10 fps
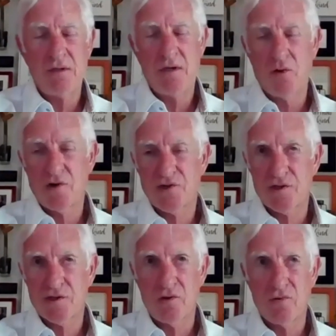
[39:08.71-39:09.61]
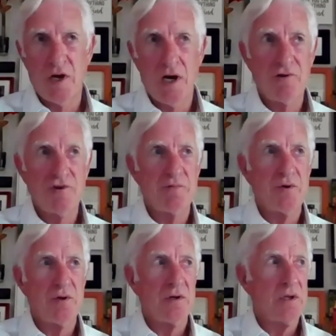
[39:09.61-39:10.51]
you are so
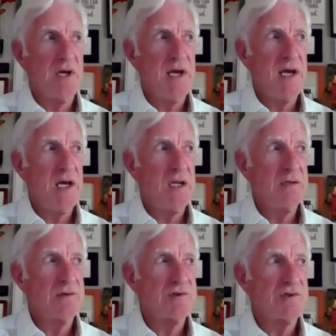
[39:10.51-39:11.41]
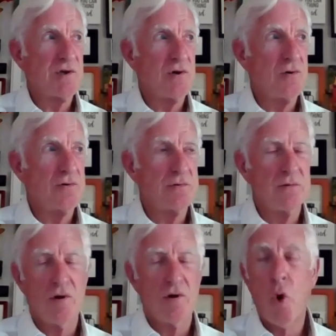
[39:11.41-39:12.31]
knowledgeable and
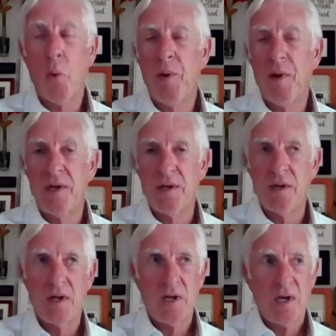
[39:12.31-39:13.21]
so open